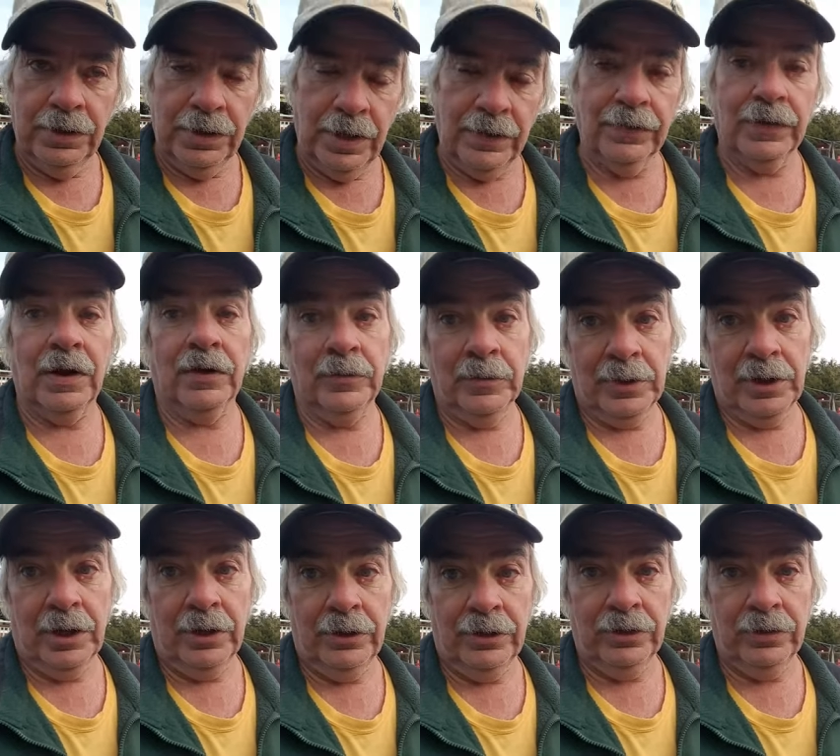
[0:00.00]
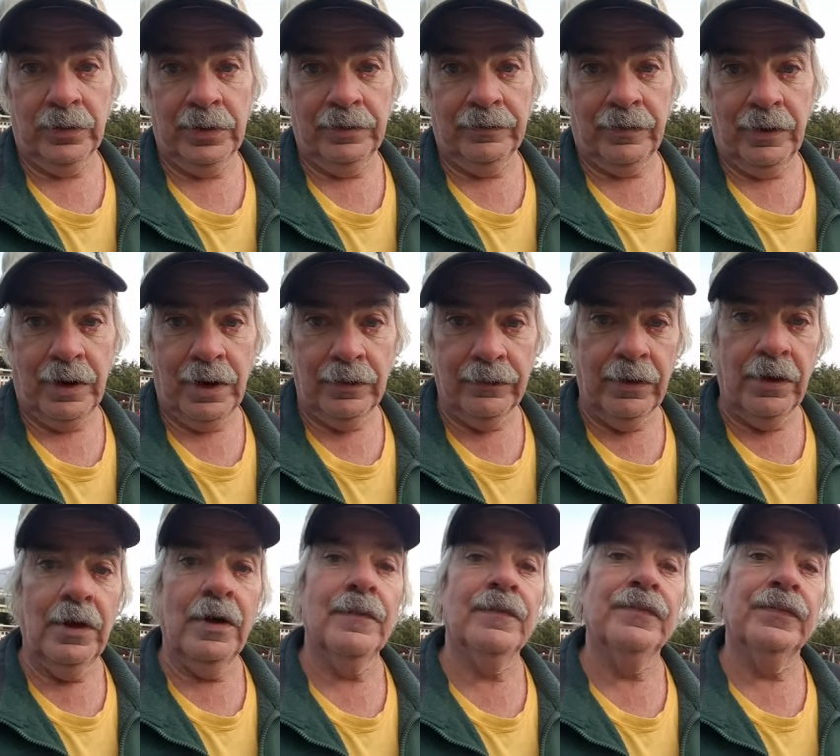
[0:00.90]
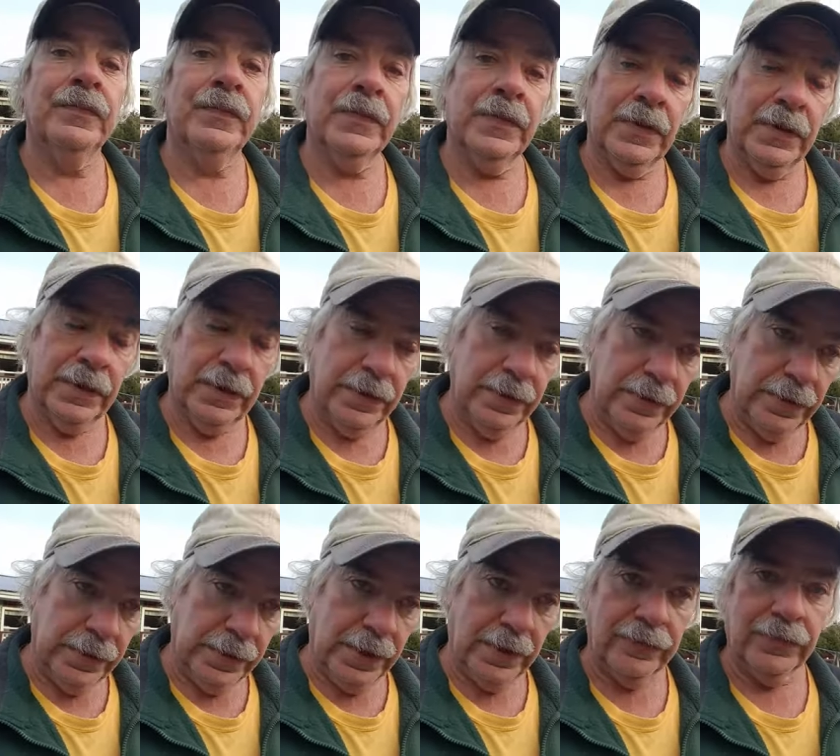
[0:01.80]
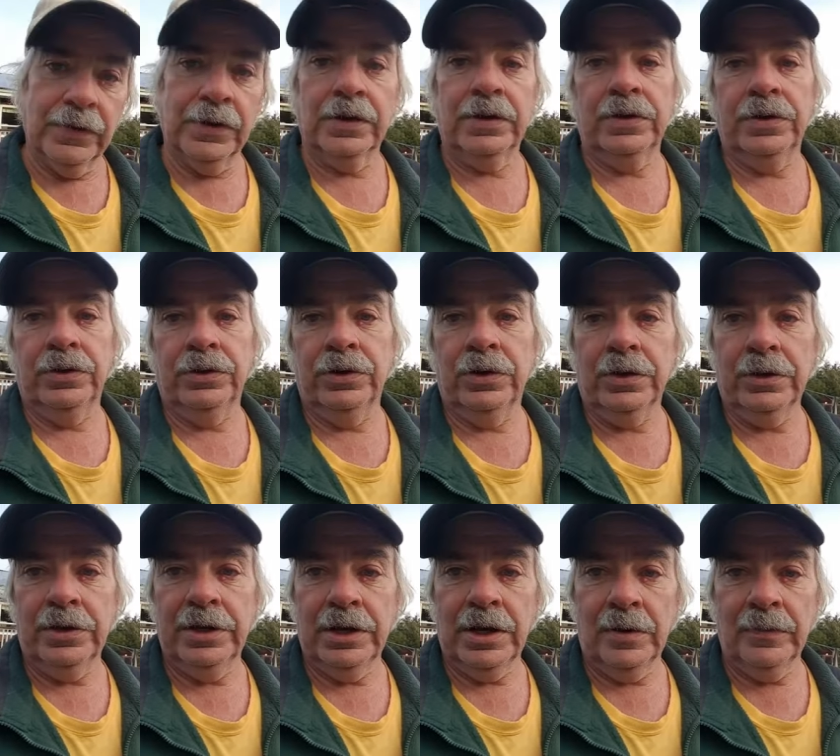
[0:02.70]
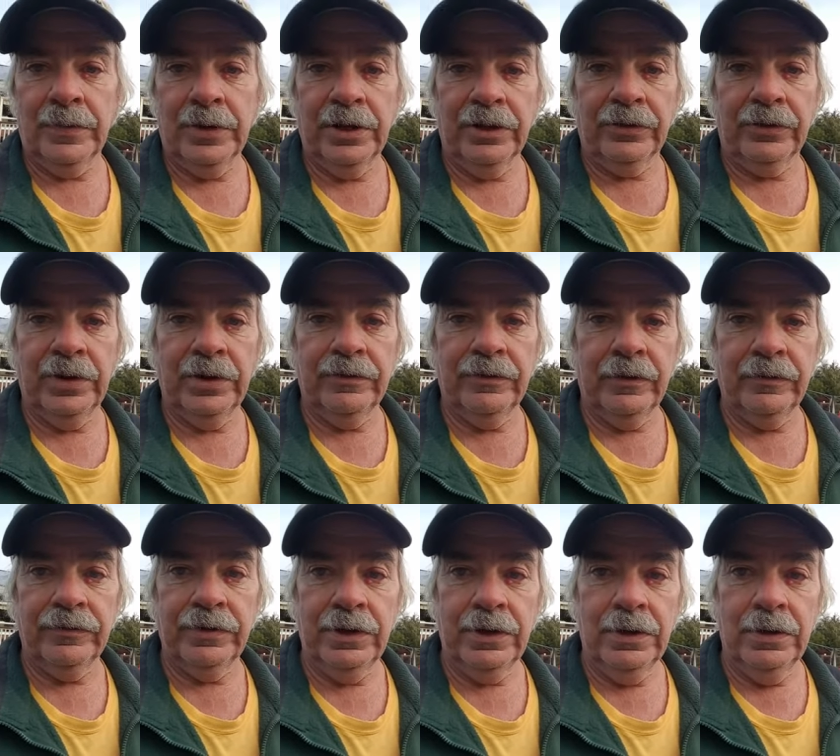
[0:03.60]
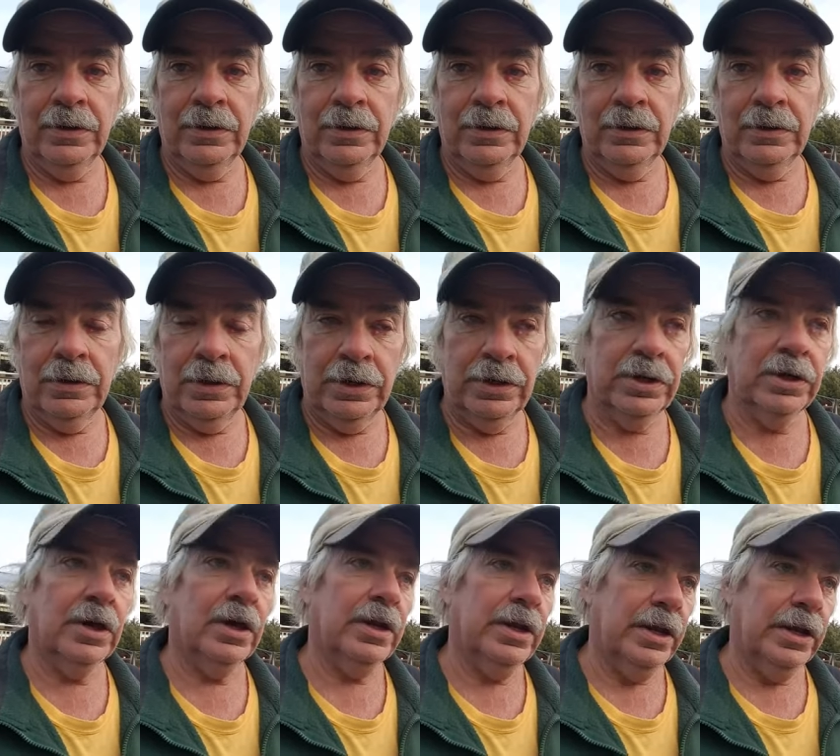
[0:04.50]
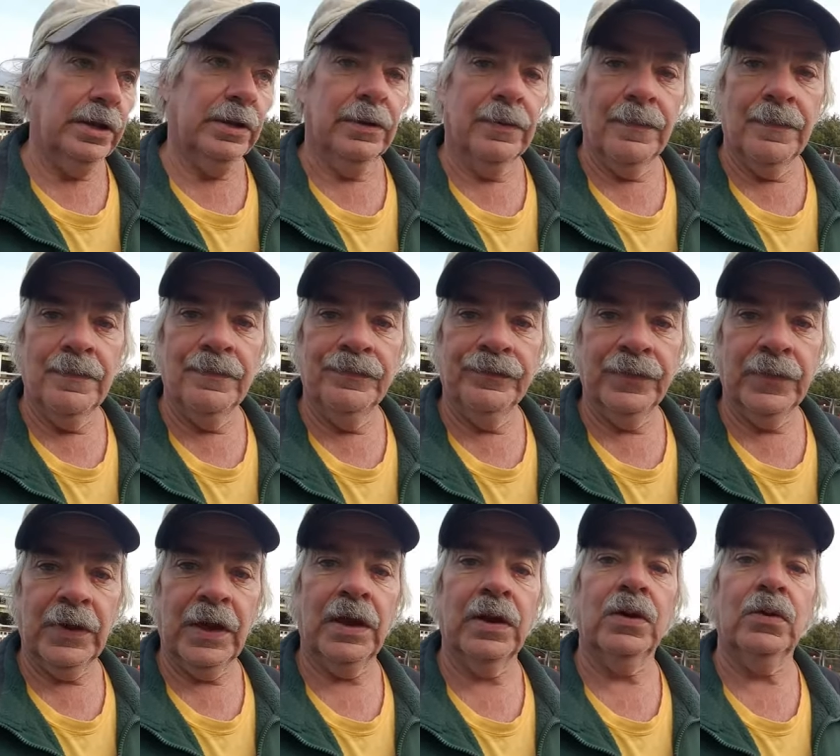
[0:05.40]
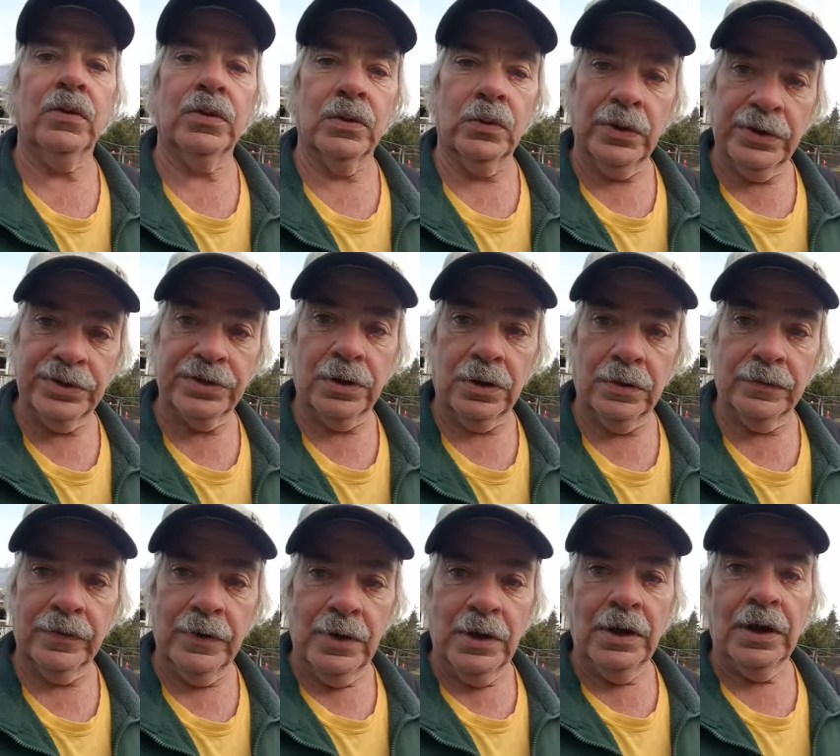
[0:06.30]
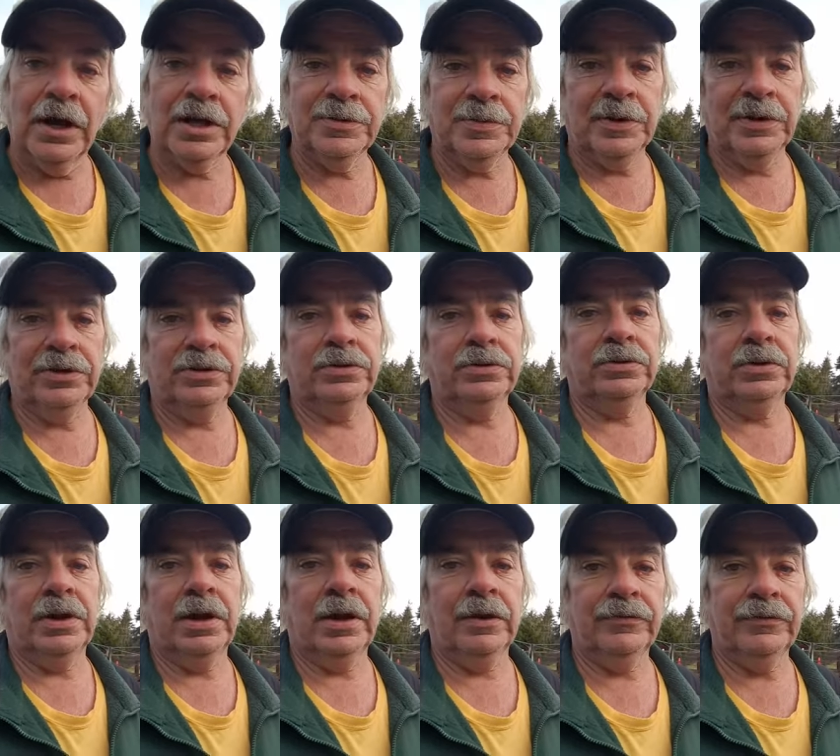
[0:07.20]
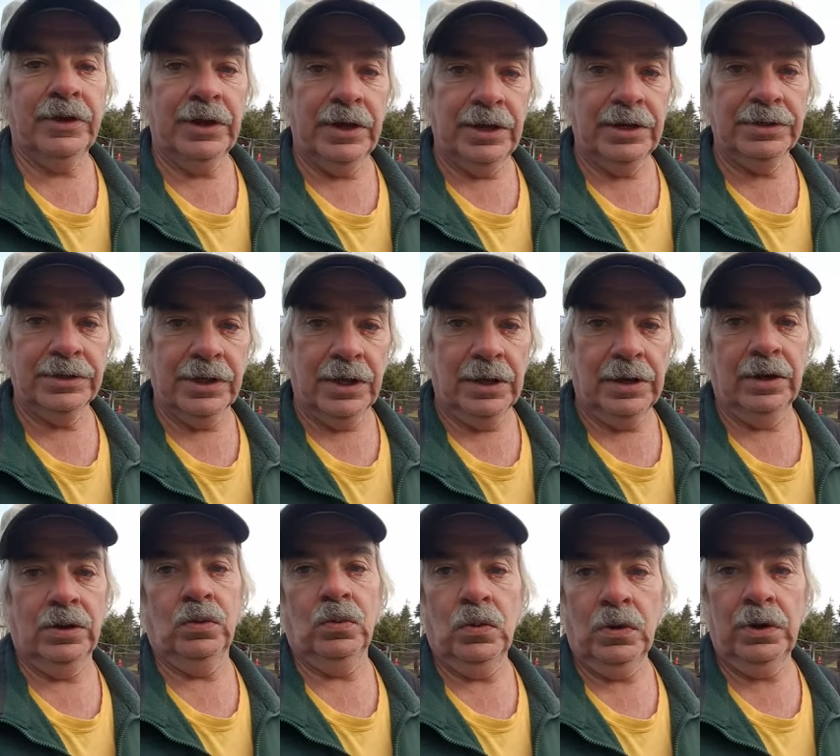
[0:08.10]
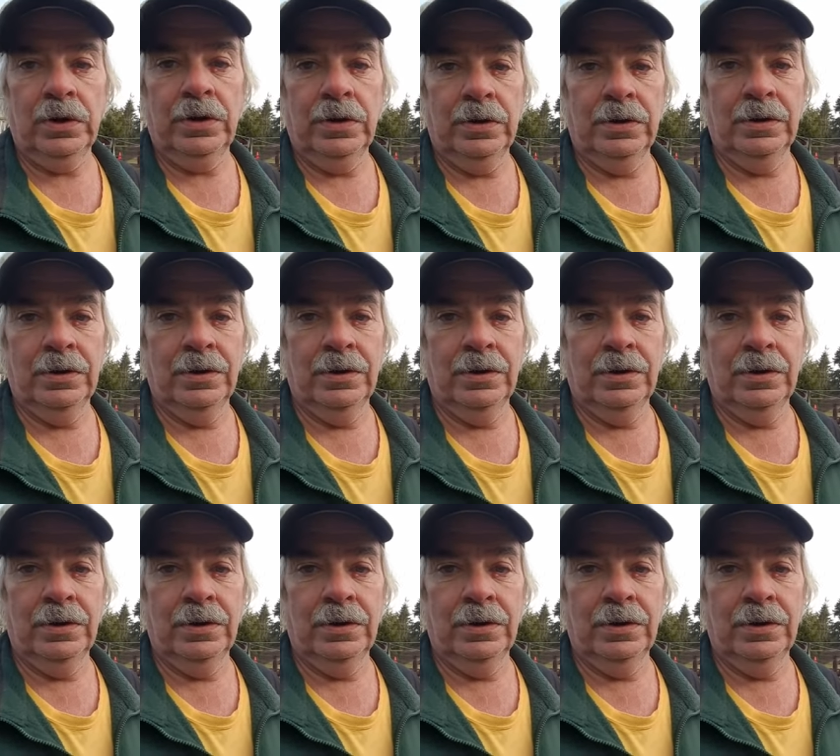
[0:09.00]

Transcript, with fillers: You gave the government $125, you gave the utility company 350 and you got heat okay with a wood stove i spent two and a half days cutting wood